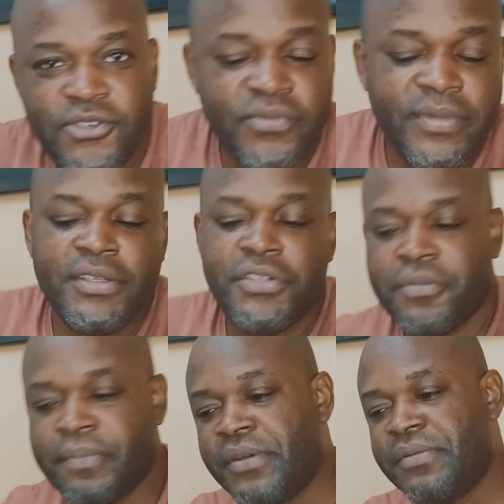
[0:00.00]
doing, man?
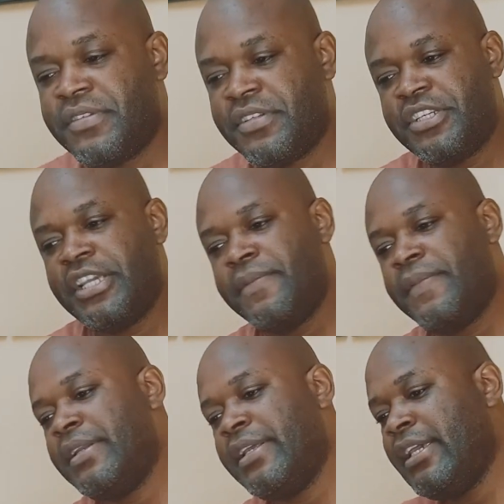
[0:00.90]
It's your boy, Mr. J,
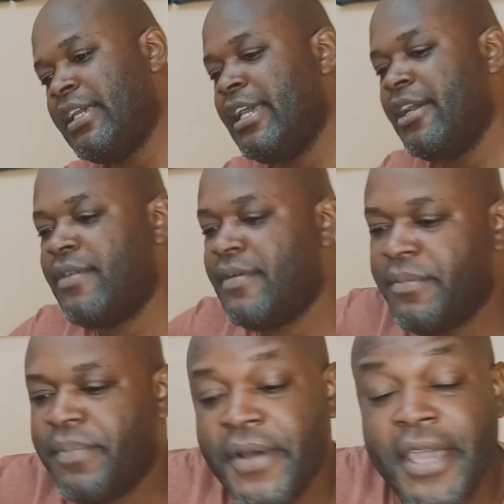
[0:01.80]
man, aka
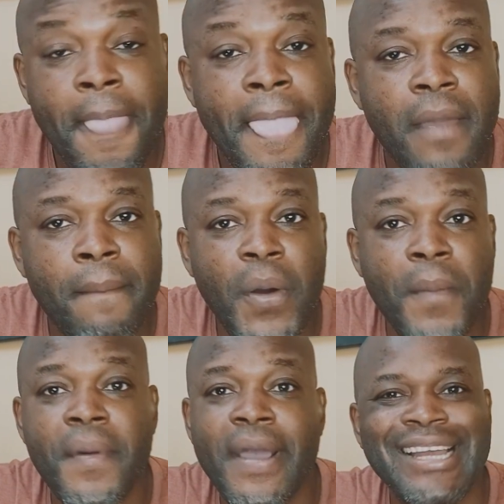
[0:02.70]
Kwame Boy,
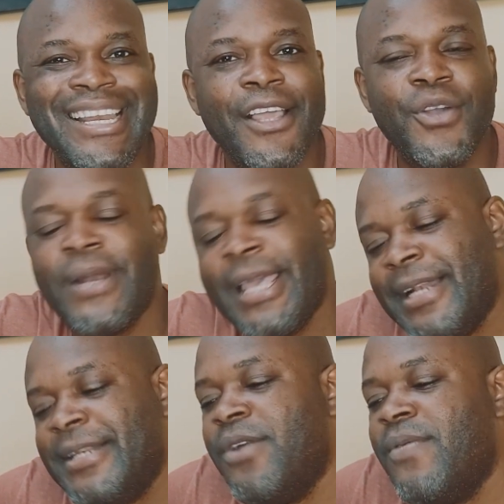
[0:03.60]
Boom Boy,
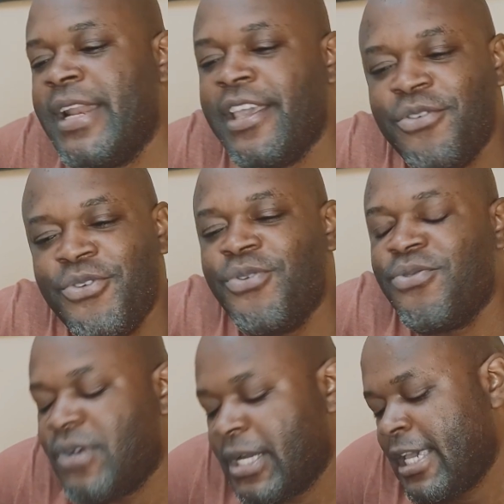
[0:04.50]
Adekunle, Adewale,
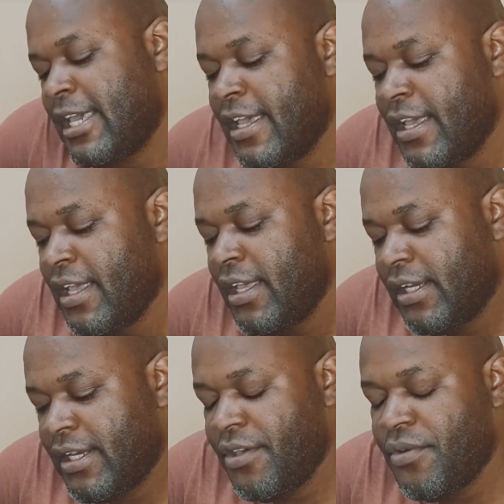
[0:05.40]
Yodoku, Mwake.
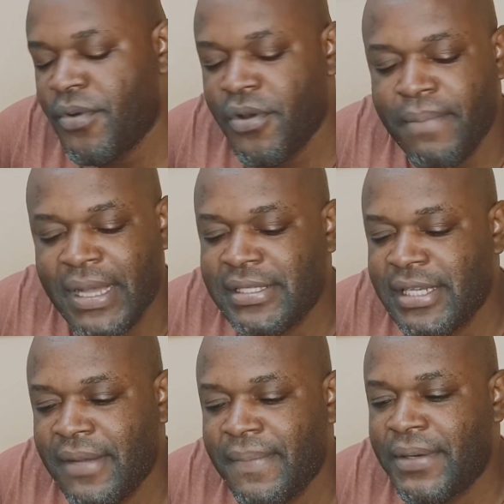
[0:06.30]
Can your boy,
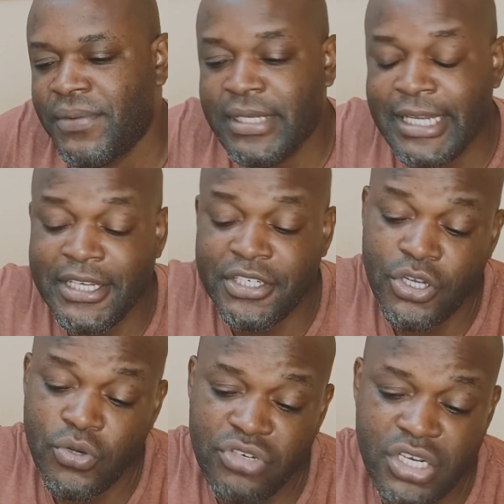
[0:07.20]
Bazinga, Manu,
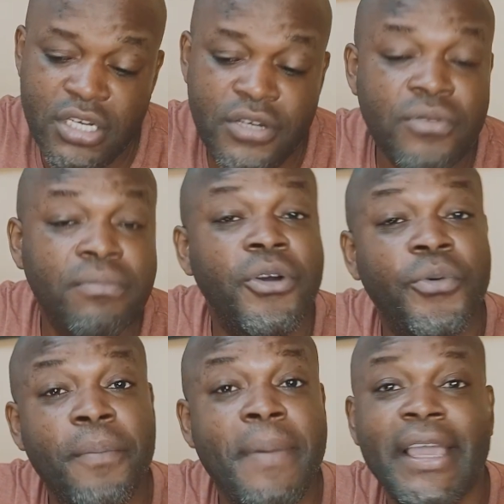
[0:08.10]
Dash, Yo, Chine, Do
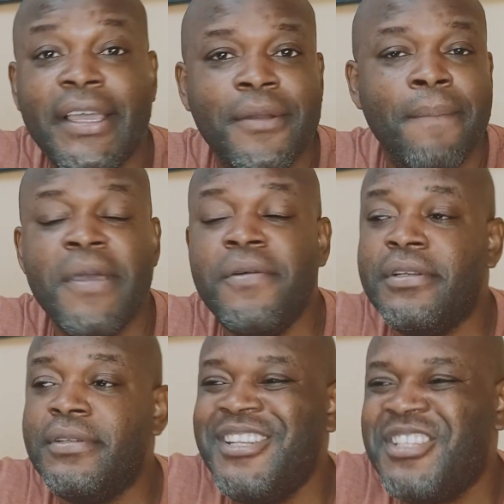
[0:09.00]
Boy, we back in the
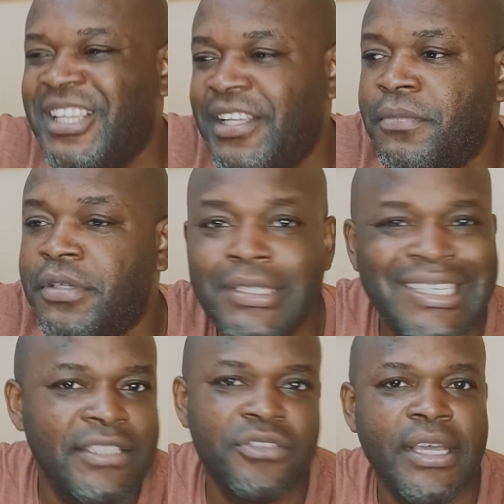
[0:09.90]
building. Disclaimer,
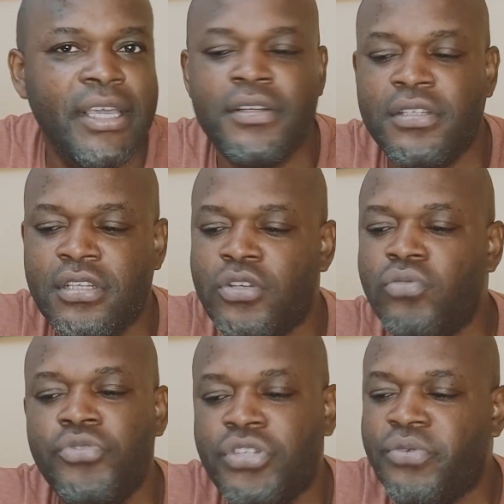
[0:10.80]
this right here, this is a
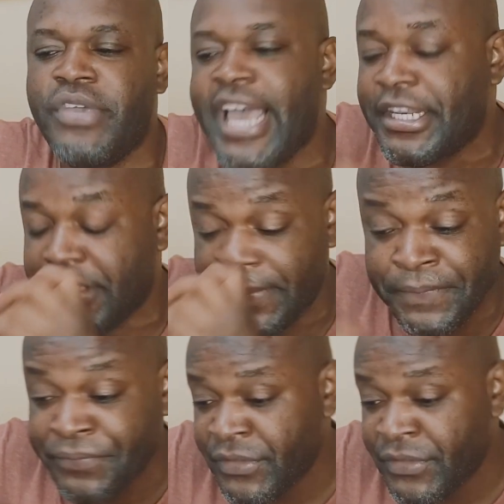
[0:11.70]
no musical reaction.